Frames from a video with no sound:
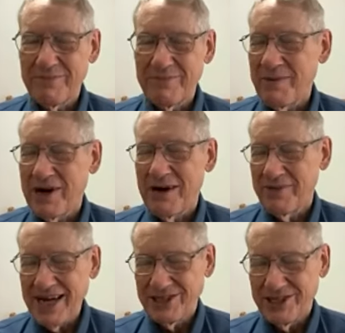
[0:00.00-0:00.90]
And my mom
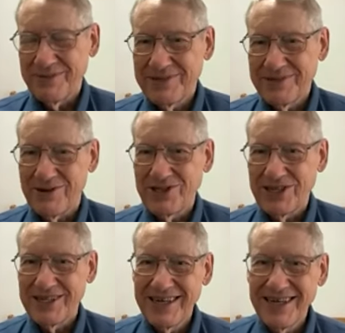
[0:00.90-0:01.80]
actually, you know,
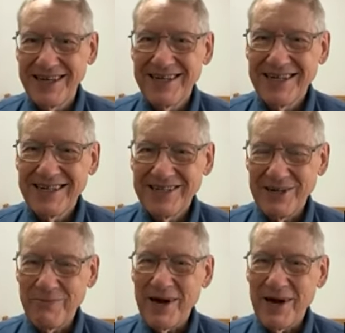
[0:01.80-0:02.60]
she didn't